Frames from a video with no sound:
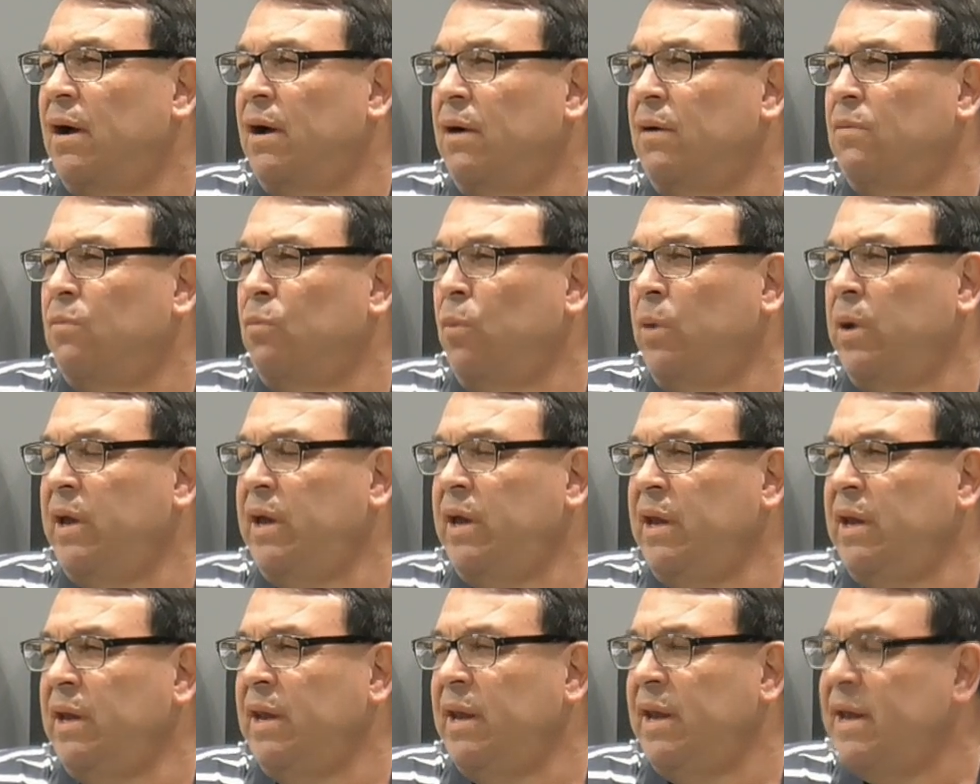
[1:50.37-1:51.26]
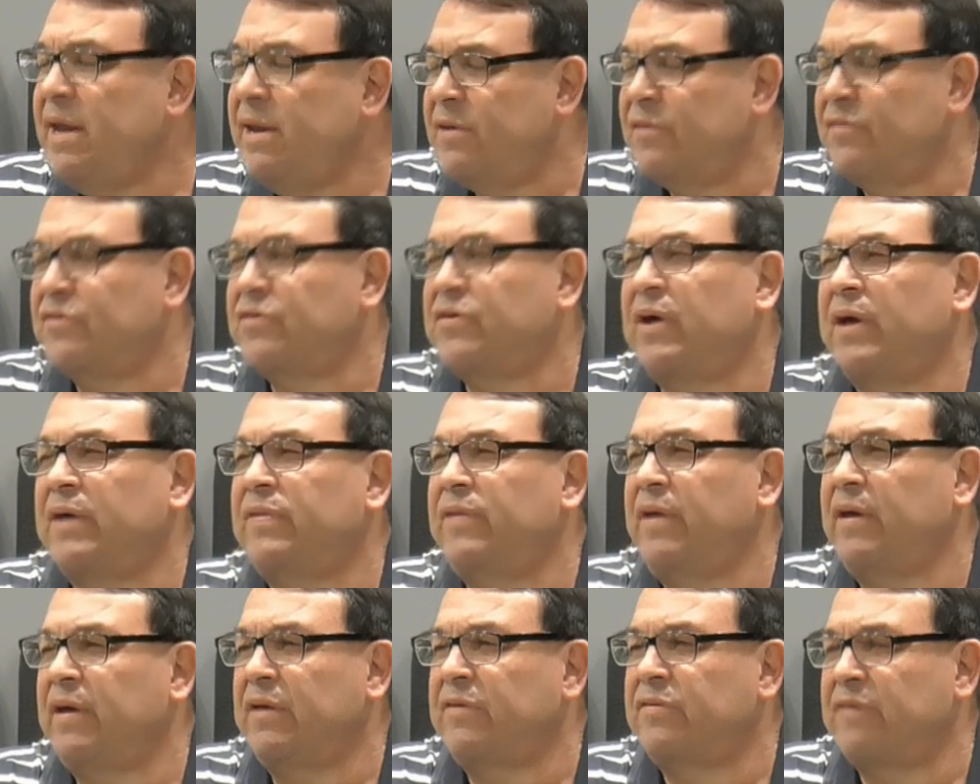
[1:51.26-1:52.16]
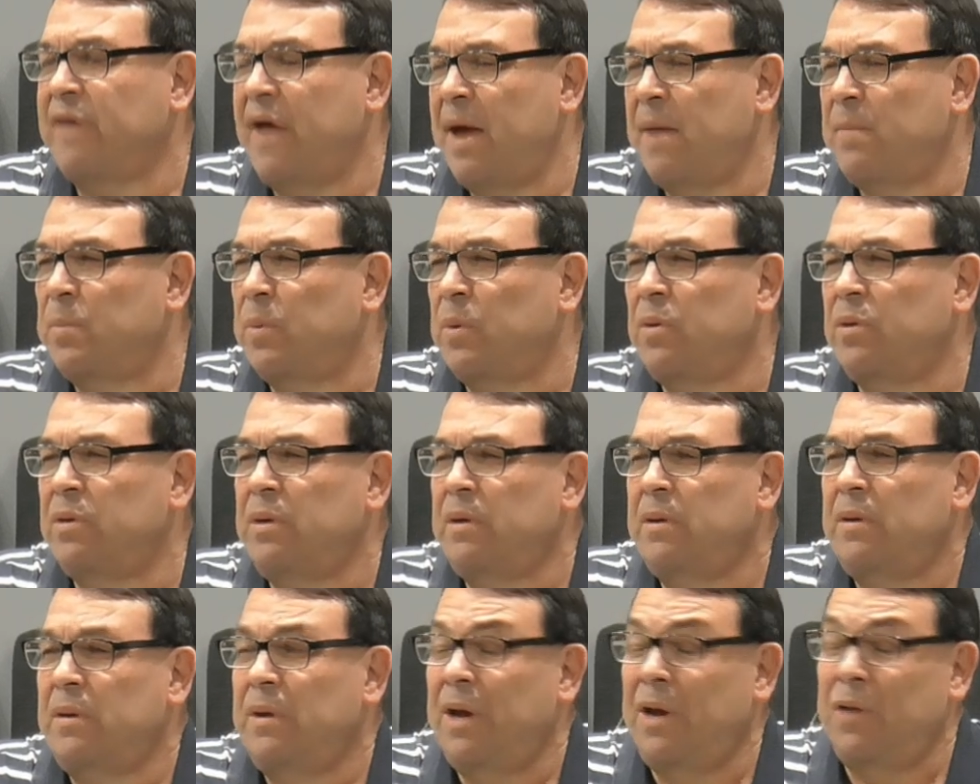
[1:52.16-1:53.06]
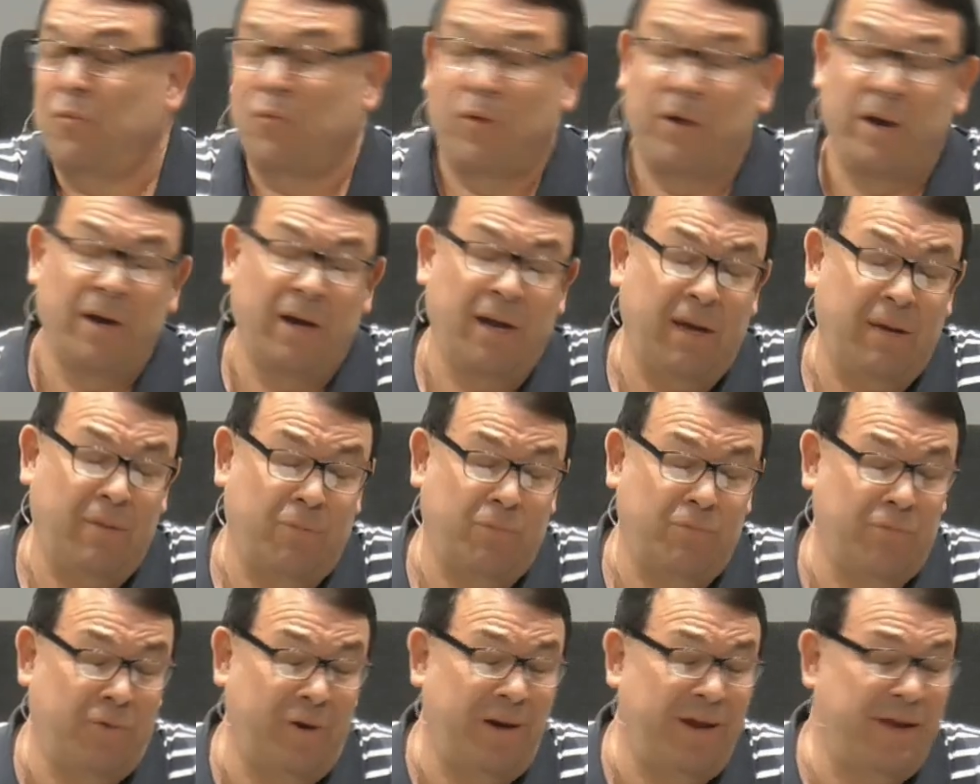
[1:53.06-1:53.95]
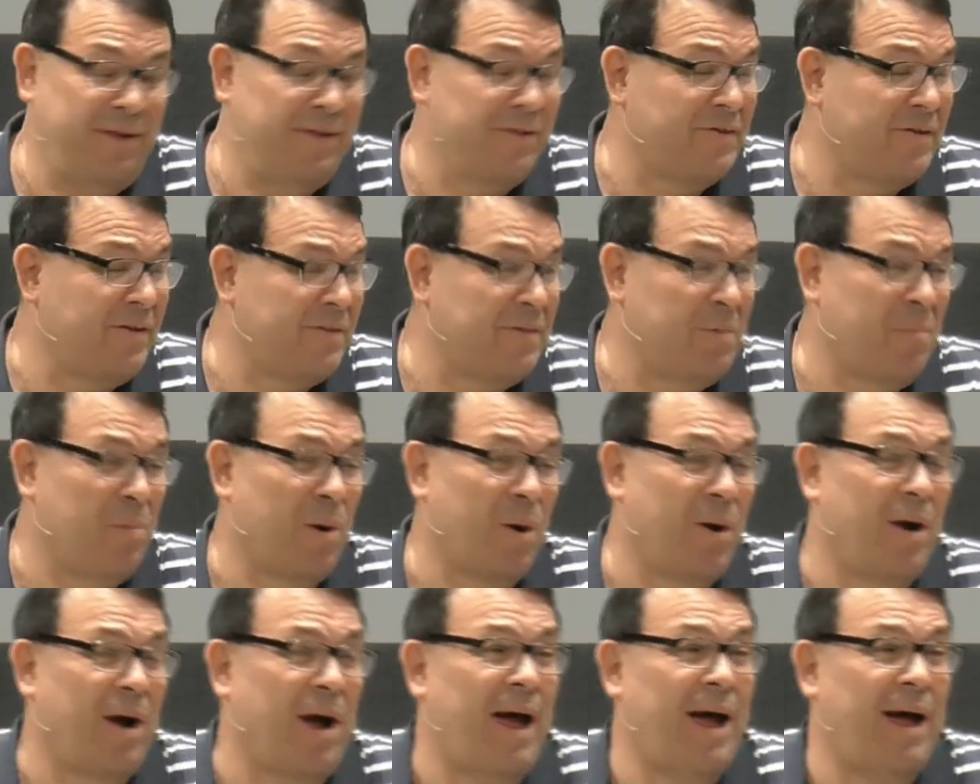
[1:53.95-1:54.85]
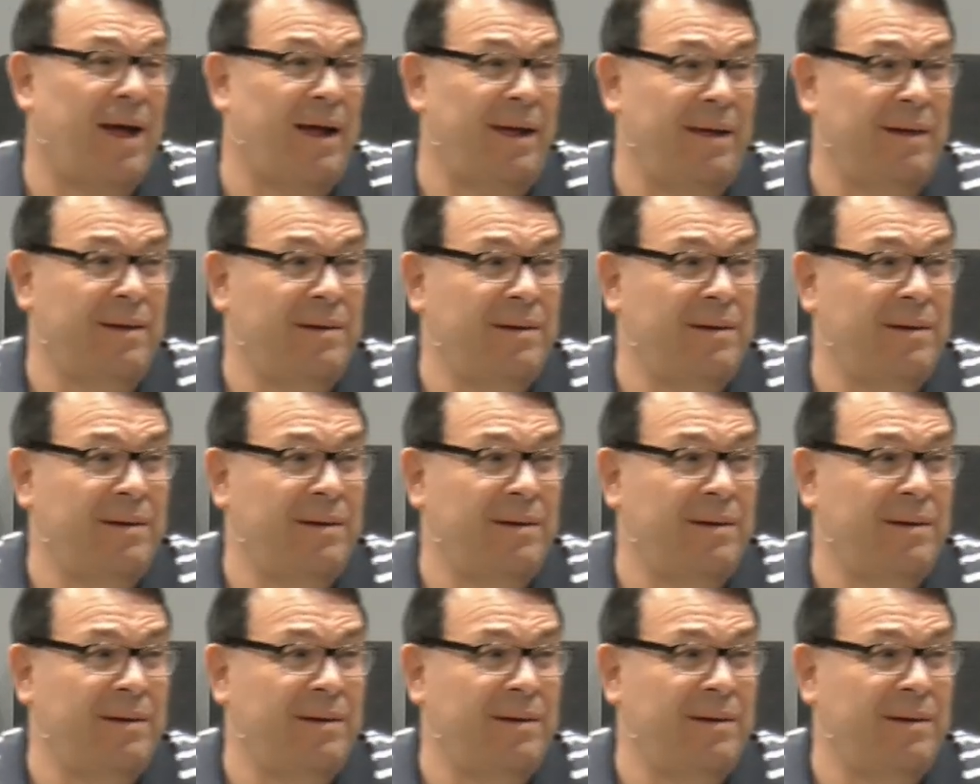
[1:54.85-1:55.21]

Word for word: We need to set the example. And really, we need to set the bar high.